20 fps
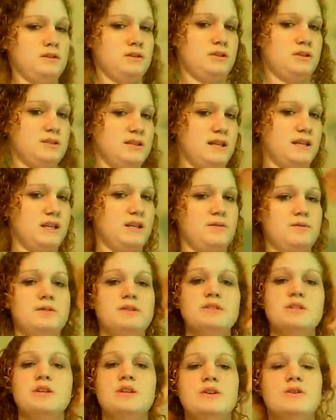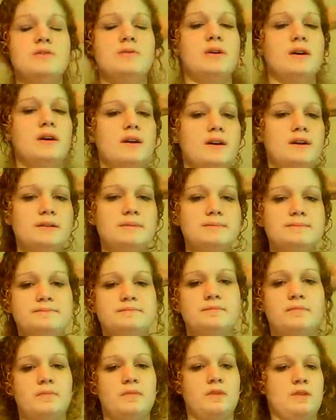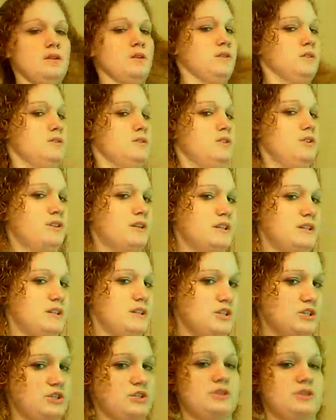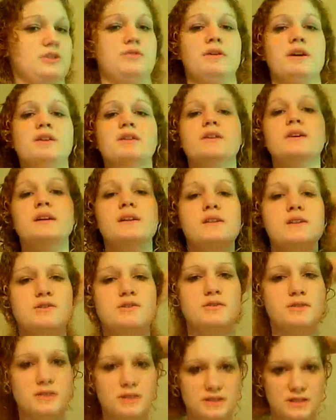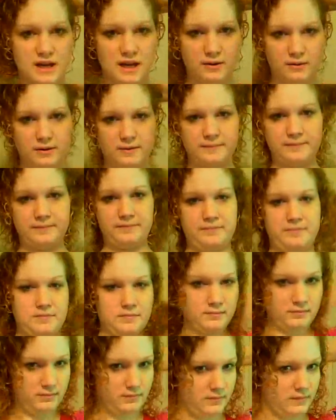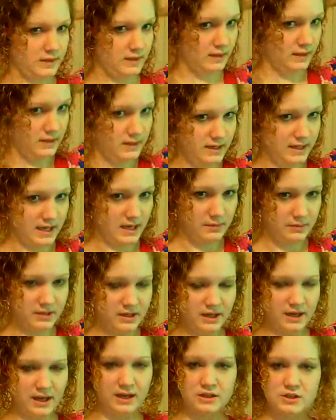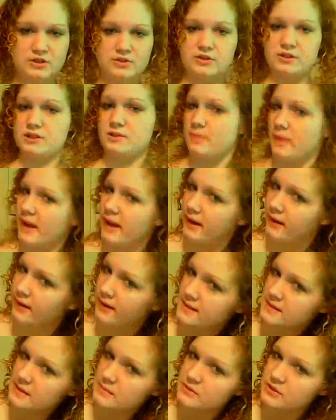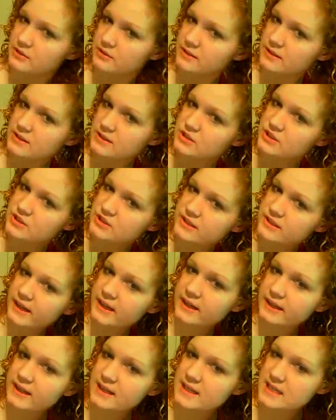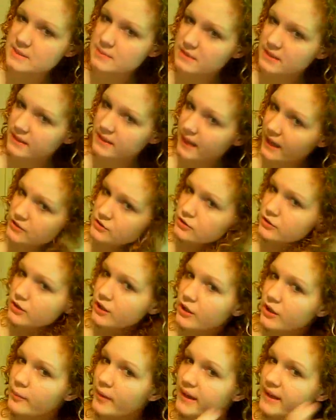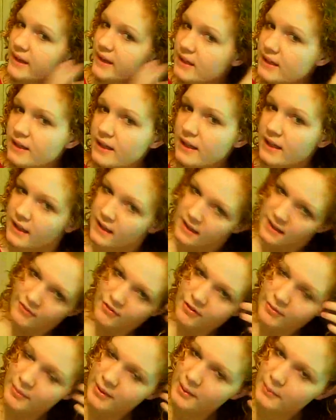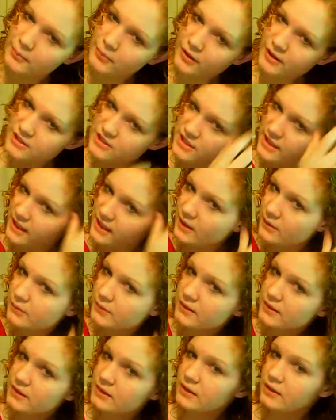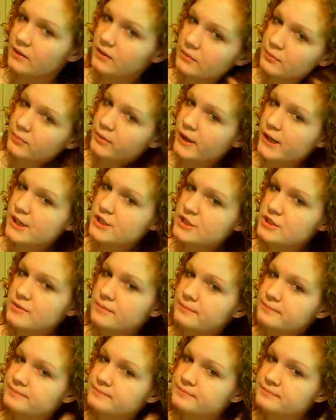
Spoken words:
Just like you would do your regular conditioner in the shower. And I'm going to kind of scrunch my hair as I'm doing this just to kind of get some of the natural curl back in it from being brushed out with the brush.